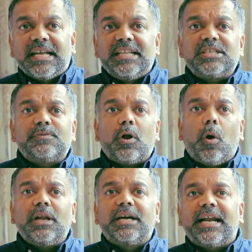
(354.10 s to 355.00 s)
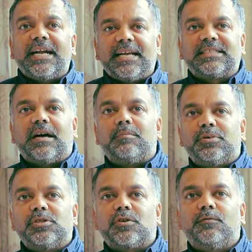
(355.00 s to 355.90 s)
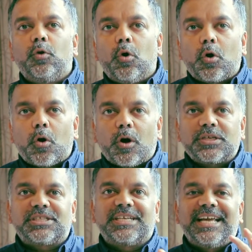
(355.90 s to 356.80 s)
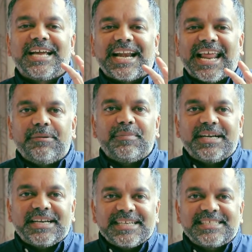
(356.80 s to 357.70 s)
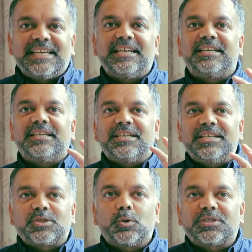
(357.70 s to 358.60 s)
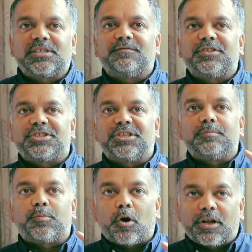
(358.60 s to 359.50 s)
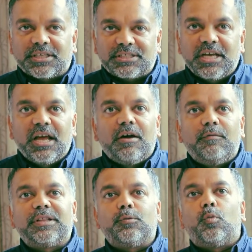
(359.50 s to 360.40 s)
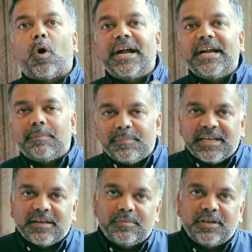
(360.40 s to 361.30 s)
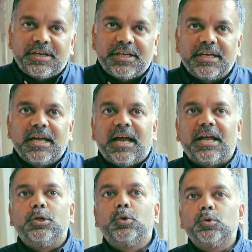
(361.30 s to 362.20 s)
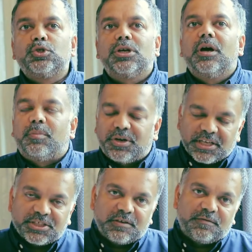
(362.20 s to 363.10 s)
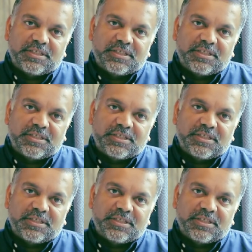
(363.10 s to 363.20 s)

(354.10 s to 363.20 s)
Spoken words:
These were all great examples of low cost, climate resilient, resource efficient products with wide applicability and huge potential for